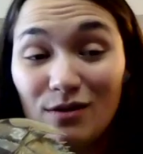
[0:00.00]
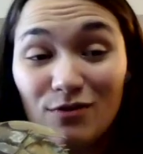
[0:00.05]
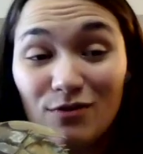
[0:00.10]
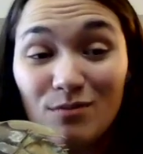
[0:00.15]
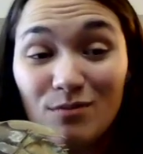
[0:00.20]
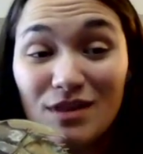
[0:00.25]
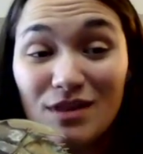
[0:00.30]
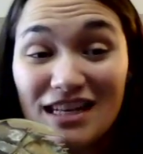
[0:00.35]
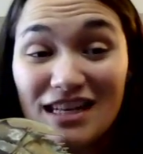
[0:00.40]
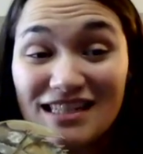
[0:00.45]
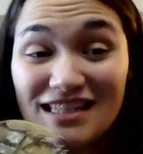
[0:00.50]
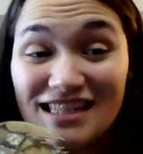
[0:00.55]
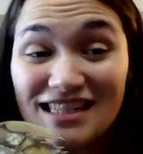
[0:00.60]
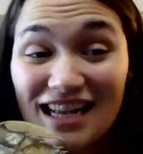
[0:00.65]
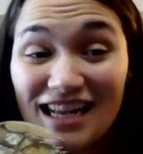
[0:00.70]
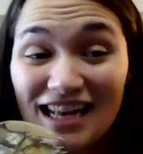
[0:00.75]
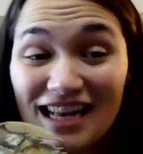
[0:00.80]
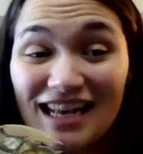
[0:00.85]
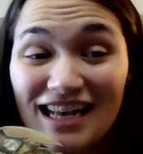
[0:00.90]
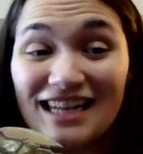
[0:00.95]
from these
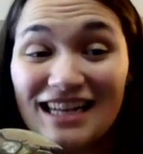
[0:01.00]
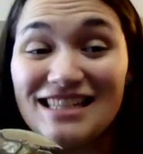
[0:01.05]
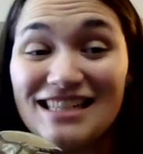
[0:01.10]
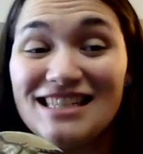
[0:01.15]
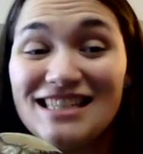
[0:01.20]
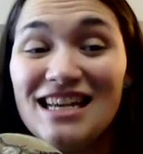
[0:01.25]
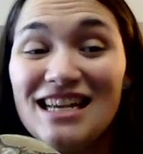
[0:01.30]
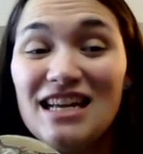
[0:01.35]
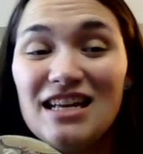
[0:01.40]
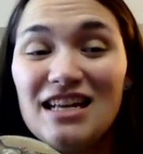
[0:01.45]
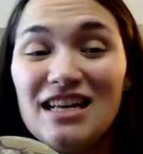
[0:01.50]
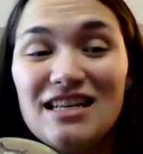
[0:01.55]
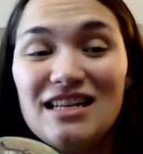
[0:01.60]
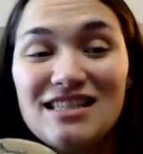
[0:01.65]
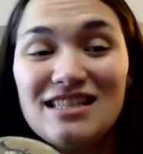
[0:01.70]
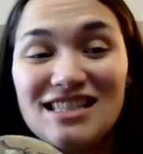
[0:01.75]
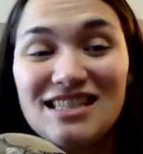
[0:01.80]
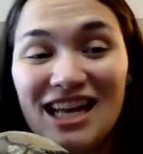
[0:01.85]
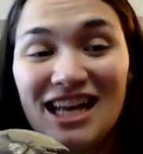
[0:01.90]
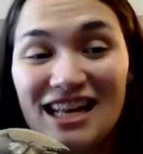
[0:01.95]
guys, is
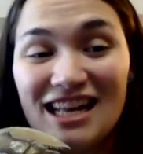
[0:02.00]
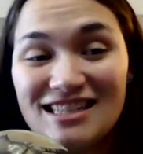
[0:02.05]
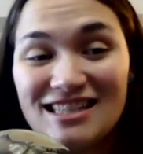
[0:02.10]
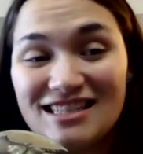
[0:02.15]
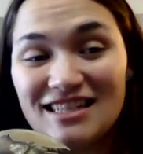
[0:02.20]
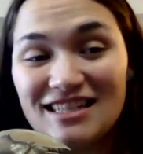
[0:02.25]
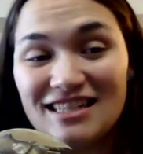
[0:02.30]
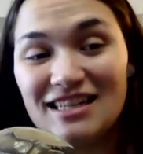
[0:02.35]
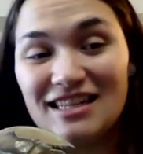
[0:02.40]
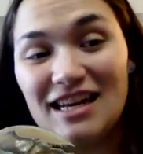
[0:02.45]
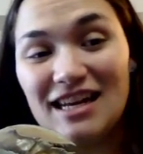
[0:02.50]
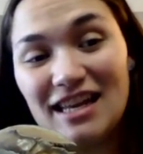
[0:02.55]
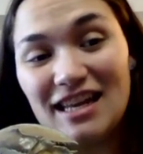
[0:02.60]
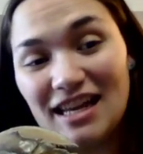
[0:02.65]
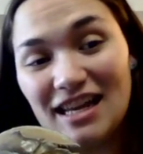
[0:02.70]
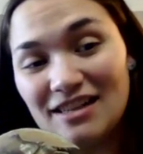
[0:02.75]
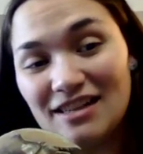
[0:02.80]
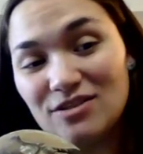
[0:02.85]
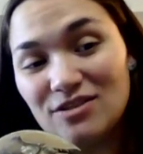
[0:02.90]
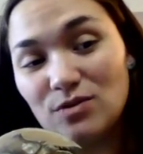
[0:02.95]
tested
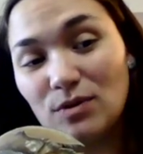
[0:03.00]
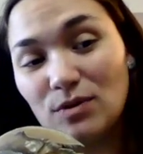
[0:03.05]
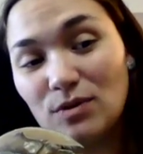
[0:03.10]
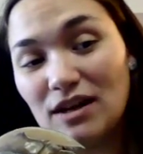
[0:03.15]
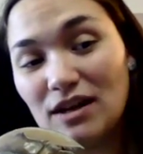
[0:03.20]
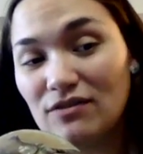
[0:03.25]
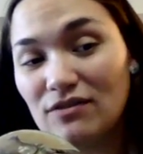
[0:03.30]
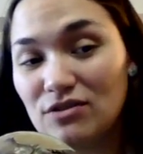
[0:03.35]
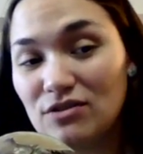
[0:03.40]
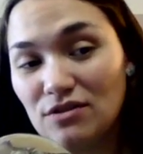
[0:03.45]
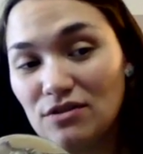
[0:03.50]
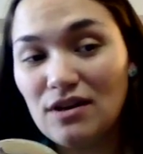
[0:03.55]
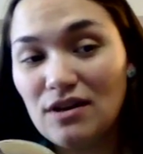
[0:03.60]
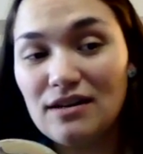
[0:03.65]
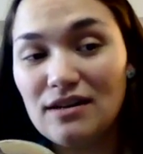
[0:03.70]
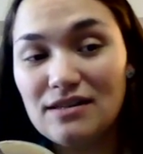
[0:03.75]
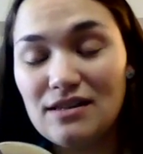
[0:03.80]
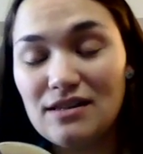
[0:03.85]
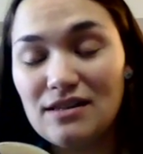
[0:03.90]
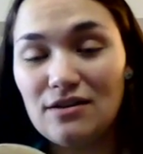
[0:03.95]
against whatever
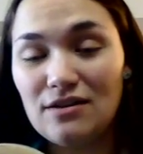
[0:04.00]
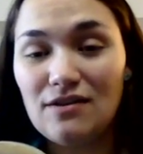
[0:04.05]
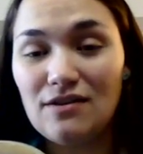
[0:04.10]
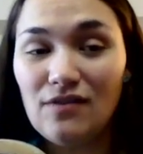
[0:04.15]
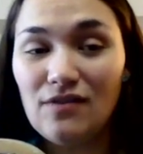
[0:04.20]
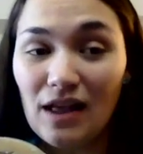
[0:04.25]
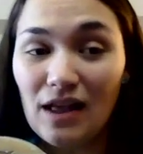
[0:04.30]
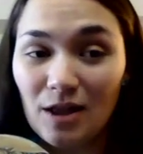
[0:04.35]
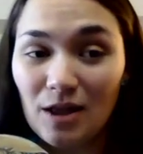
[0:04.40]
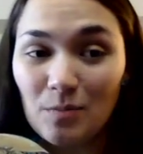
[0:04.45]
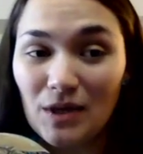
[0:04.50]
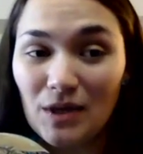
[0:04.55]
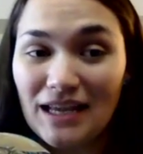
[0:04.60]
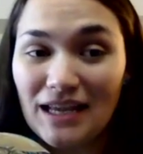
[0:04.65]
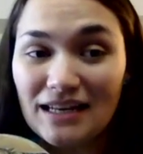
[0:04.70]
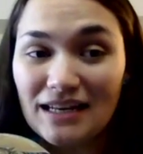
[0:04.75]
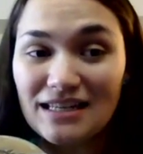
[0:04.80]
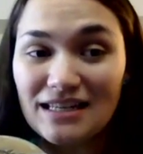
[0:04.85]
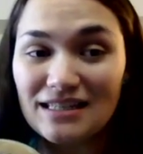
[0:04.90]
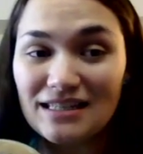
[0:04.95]
drugs they're
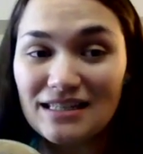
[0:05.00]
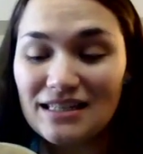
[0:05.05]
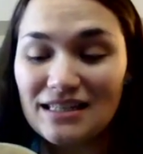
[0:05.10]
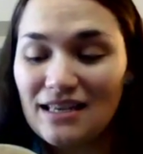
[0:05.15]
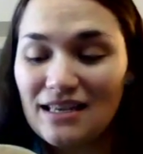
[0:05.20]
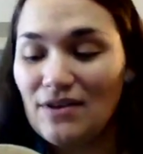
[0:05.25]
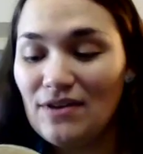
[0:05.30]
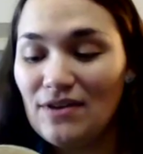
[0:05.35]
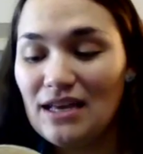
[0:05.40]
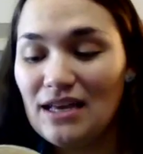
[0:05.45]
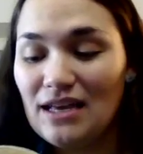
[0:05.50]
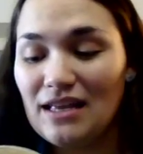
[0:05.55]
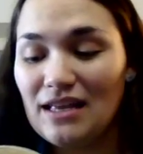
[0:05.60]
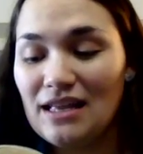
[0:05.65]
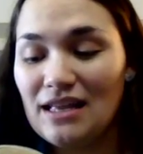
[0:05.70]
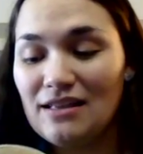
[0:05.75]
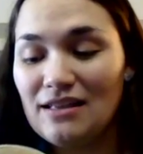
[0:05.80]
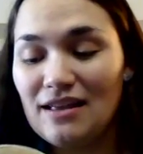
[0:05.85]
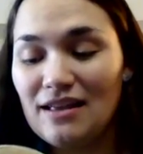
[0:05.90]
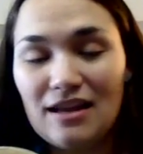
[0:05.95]
developing to see if it
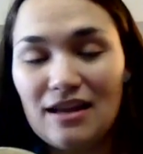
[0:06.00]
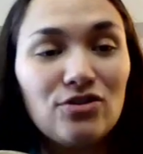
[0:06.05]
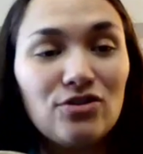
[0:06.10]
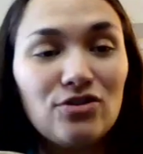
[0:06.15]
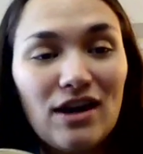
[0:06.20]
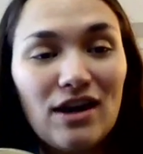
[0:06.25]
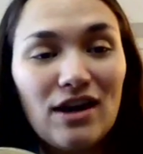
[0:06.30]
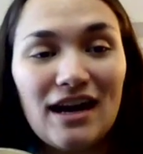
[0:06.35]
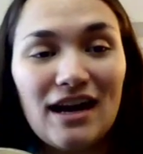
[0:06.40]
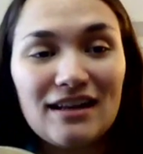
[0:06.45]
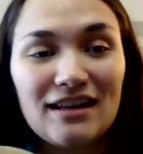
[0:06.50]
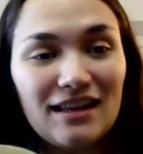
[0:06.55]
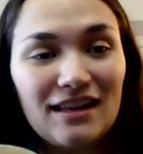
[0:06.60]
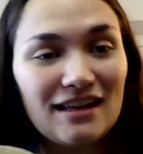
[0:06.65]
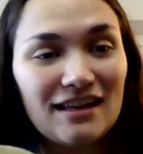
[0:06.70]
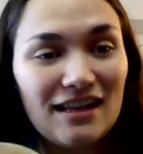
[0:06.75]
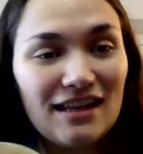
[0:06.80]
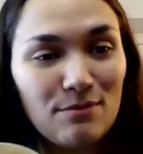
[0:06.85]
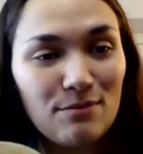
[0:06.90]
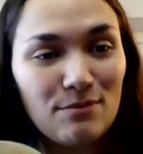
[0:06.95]
can contract
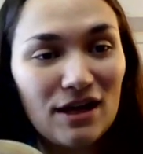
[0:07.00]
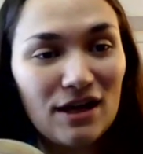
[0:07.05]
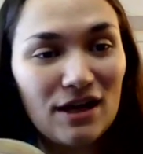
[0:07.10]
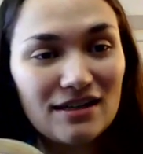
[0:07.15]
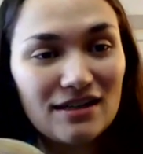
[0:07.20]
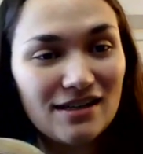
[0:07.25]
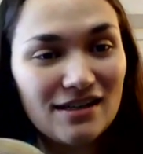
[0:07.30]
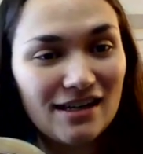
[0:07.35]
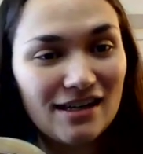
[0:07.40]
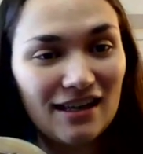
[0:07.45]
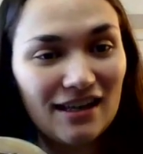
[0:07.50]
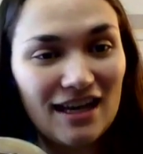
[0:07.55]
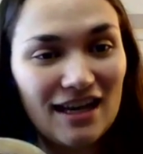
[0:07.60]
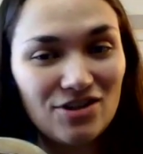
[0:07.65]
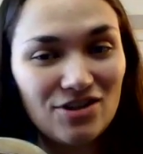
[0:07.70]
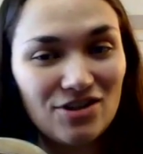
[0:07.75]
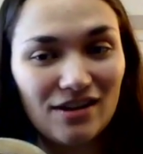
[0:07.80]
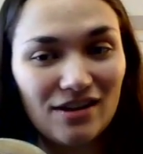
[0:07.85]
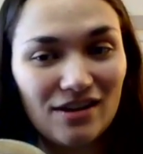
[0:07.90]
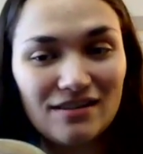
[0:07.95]
like any bacterial
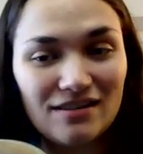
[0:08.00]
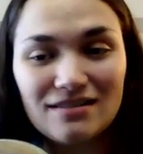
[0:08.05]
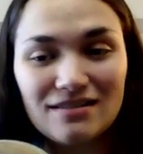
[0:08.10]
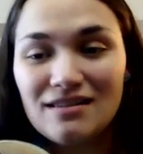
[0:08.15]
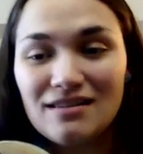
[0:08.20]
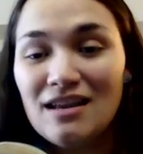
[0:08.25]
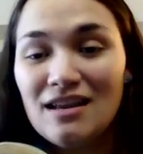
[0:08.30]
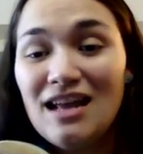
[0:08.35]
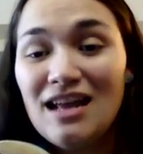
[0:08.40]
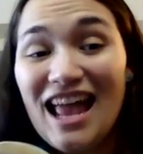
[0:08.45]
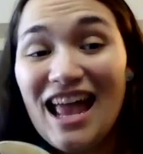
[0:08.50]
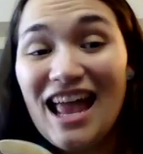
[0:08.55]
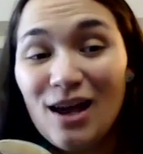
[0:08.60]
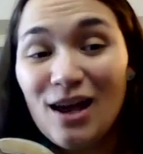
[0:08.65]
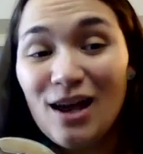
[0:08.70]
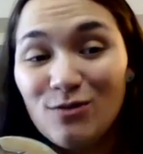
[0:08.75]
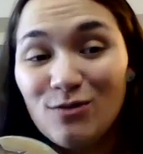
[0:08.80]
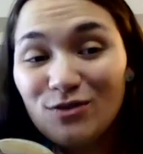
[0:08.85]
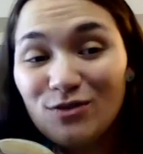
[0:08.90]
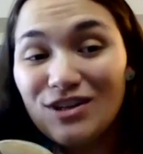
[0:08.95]
agents.
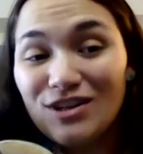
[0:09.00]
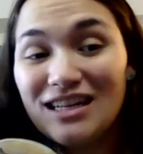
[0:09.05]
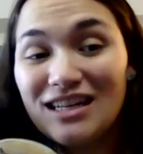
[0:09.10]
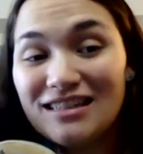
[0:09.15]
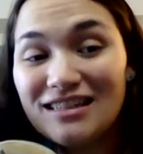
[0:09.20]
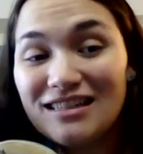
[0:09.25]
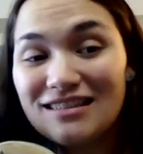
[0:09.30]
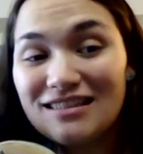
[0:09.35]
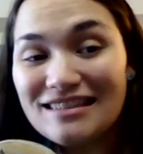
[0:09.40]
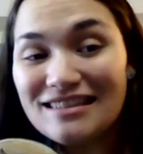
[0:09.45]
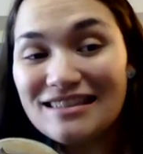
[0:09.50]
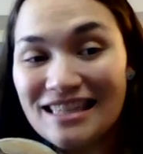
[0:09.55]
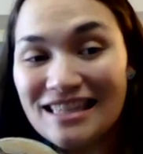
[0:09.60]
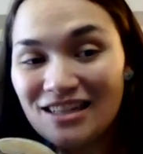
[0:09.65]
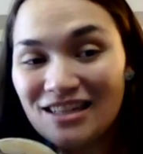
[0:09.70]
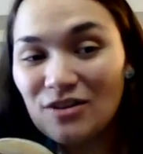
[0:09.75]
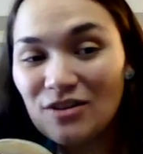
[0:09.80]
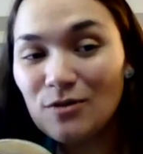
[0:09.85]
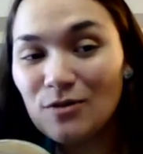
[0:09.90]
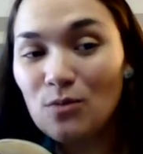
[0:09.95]
Every
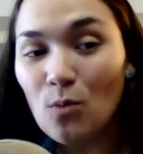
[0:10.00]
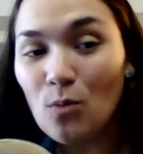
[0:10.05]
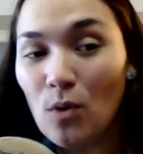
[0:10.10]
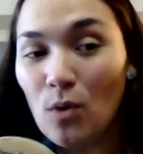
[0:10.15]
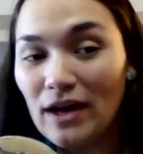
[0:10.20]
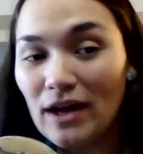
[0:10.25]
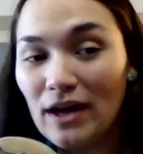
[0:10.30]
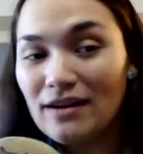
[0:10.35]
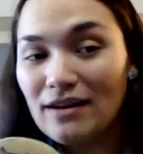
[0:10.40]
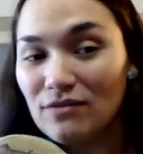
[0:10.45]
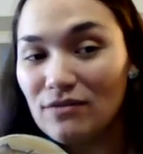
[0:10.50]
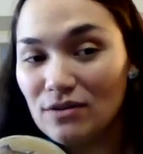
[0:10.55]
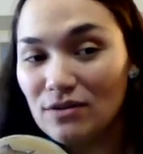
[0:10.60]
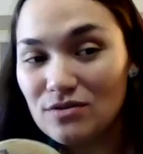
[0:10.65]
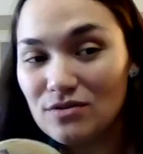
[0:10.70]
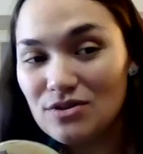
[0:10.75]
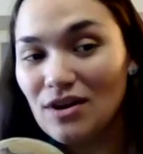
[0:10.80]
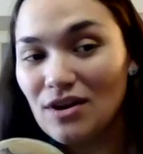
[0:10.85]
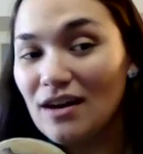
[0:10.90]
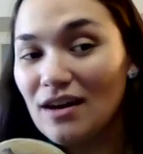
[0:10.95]
single one of
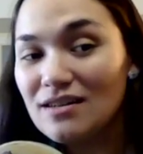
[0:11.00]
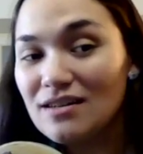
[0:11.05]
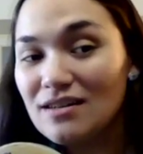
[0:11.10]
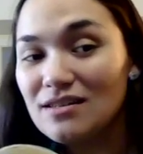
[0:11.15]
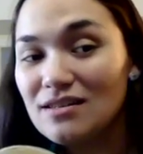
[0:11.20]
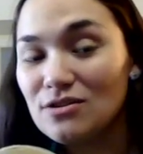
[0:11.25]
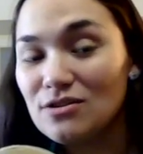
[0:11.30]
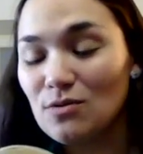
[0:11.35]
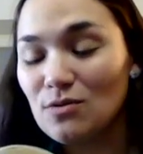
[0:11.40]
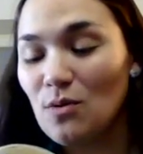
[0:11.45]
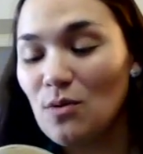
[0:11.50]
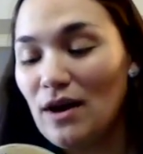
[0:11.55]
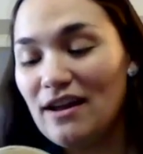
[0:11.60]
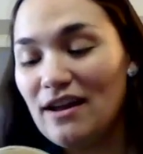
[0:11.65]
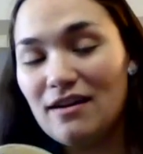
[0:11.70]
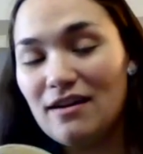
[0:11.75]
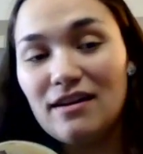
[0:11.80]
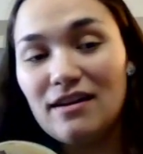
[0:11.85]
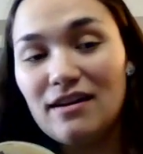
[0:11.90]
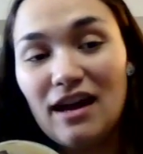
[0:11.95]
those drugs is
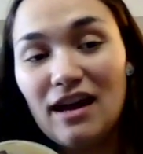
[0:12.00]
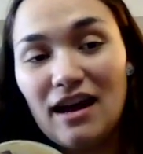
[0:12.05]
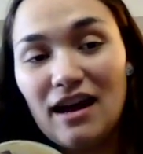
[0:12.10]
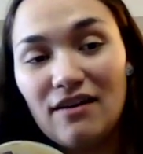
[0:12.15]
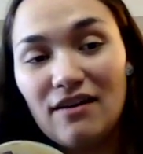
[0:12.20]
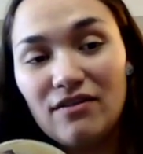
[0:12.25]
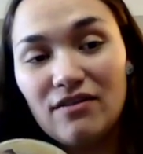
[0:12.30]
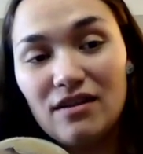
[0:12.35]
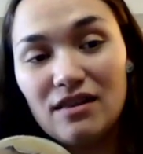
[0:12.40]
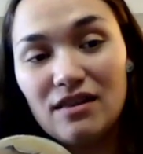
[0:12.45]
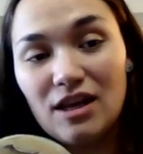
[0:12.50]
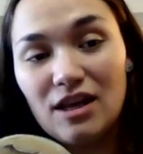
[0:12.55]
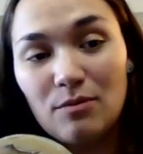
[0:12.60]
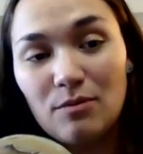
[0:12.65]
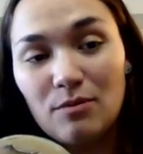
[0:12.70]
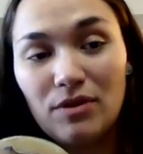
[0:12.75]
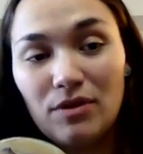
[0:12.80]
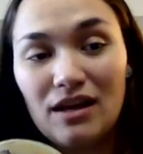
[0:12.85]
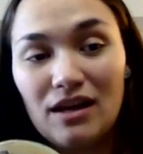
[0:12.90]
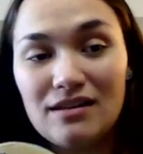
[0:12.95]
required to have their
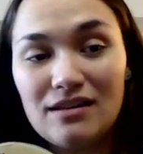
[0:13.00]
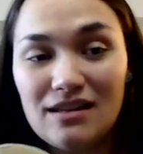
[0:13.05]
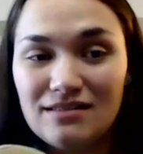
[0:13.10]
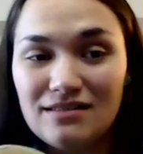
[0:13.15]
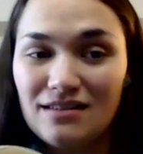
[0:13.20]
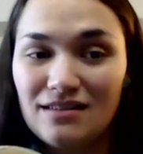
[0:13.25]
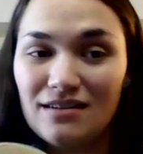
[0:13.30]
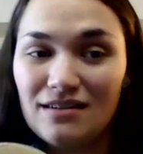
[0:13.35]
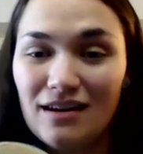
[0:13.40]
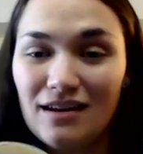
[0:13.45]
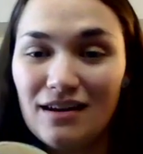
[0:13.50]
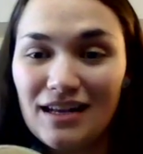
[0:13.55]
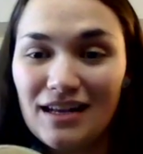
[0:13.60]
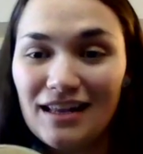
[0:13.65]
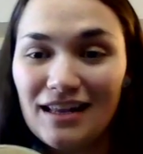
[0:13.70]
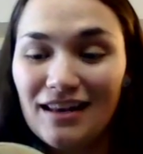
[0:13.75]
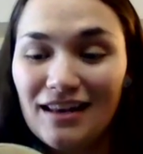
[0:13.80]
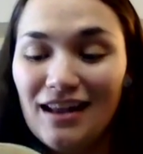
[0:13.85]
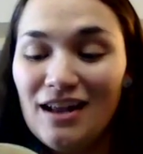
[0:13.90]
blood tested on it.